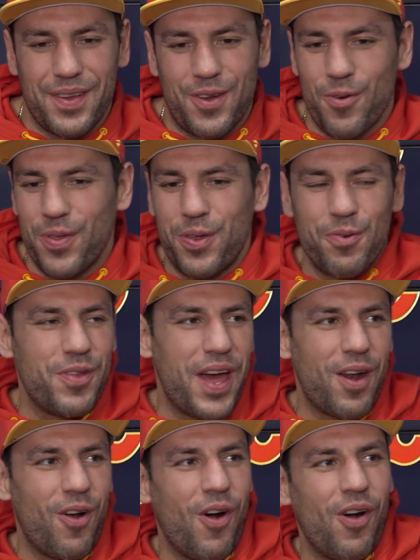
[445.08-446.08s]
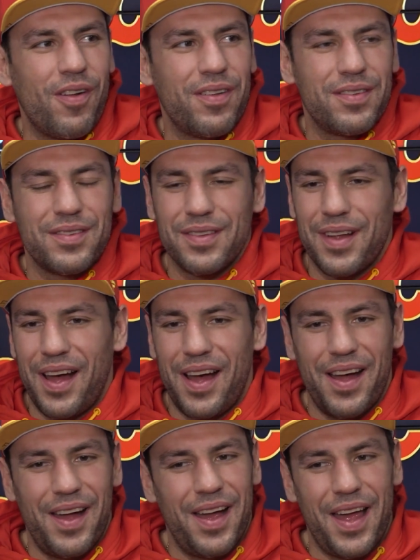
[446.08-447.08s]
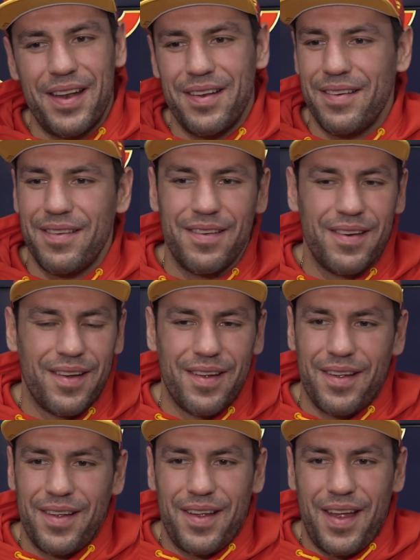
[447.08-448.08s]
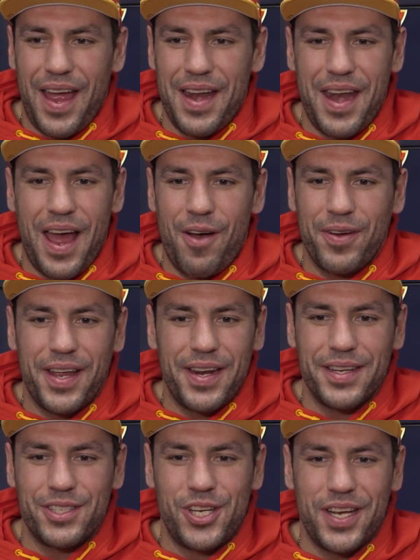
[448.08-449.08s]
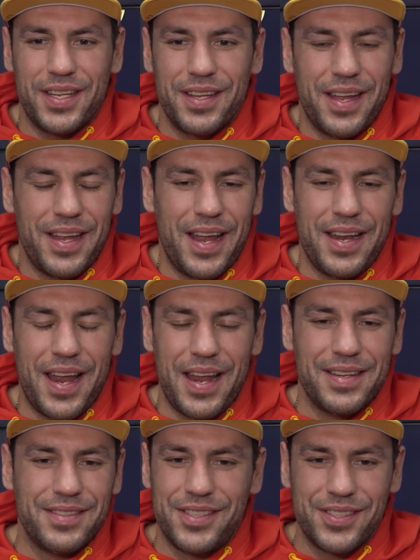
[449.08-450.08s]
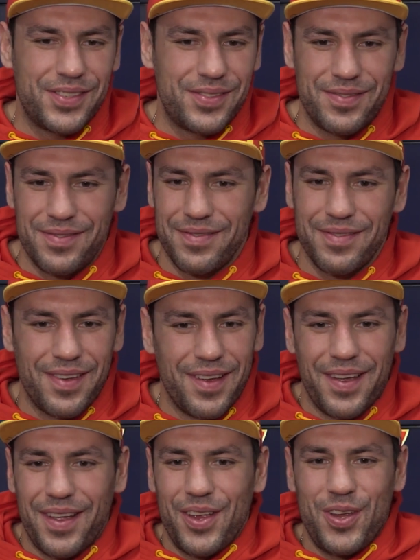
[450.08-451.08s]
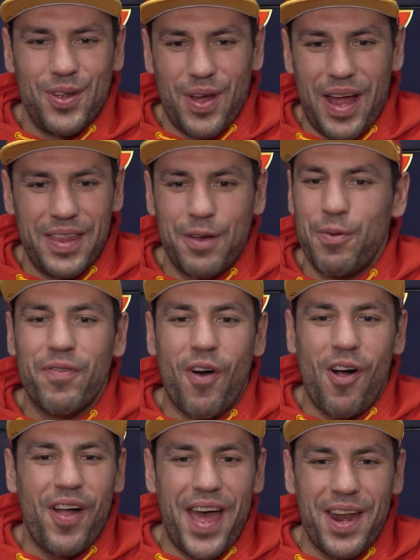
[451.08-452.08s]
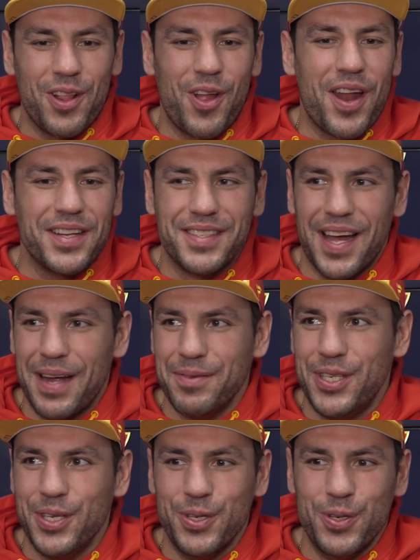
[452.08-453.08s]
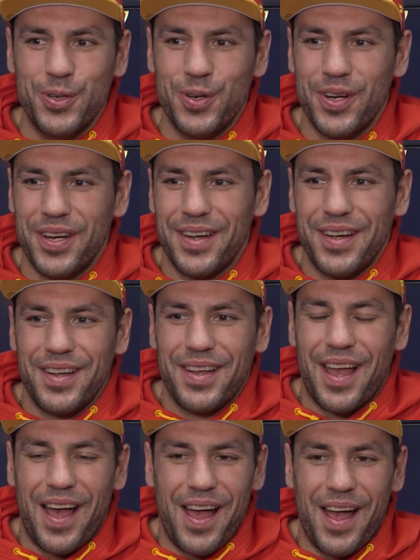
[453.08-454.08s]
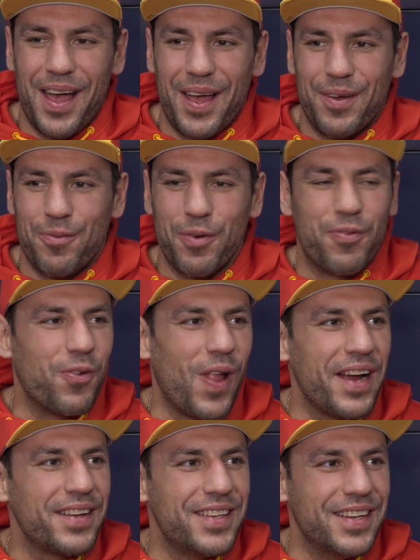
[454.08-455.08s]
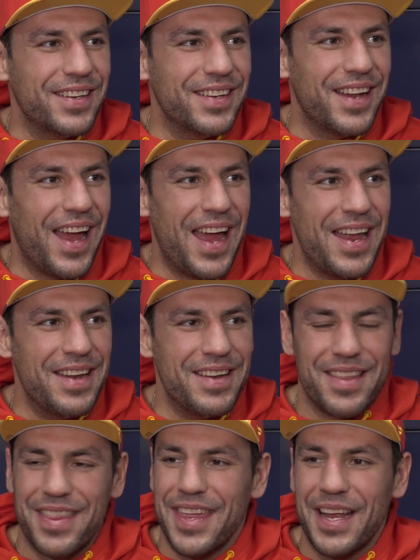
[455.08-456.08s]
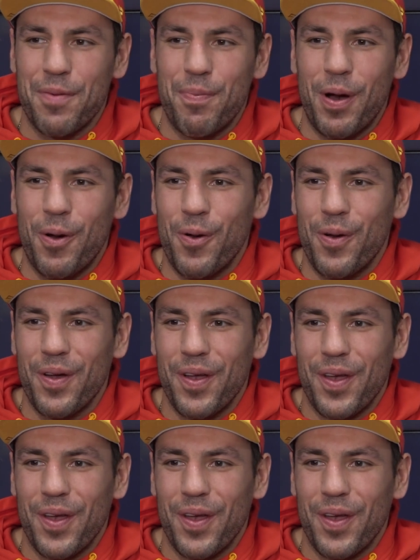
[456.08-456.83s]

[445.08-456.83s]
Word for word: going through that all uh, and and now getting a chance and, and just I think we've all had a lot of time to uh, reflect and, and think about